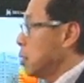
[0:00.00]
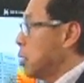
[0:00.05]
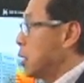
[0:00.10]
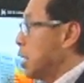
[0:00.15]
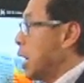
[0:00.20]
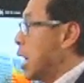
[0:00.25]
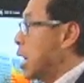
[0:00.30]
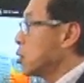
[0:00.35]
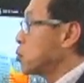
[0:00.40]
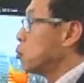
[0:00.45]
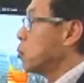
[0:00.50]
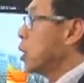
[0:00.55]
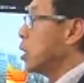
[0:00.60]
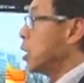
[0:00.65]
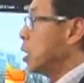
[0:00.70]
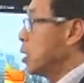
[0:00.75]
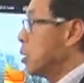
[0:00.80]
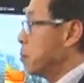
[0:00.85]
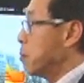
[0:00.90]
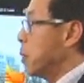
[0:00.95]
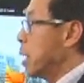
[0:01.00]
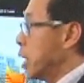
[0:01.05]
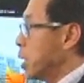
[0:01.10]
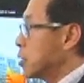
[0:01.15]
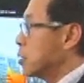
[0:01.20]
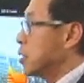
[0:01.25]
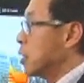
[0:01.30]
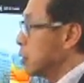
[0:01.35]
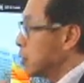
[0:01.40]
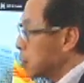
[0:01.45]
And that's when he
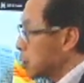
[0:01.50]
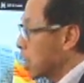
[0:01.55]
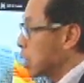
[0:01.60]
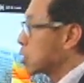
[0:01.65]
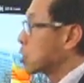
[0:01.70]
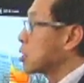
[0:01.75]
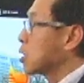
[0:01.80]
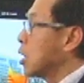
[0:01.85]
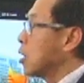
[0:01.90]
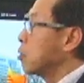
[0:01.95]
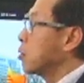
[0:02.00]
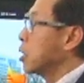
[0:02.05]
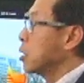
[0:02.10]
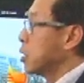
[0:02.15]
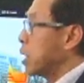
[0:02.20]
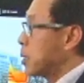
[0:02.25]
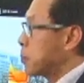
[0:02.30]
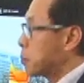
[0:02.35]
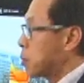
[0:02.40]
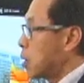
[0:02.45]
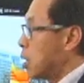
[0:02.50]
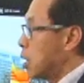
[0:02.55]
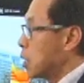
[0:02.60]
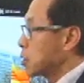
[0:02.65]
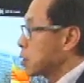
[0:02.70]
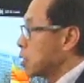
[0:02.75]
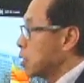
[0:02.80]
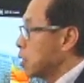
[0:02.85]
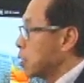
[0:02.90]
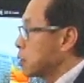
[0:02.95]
makes it accelerate that
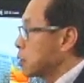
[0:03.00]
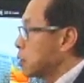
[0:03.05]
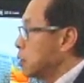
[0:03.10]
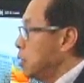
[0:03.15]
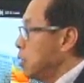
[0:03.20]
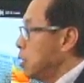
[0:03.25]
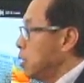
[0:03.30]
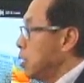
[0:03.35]
process.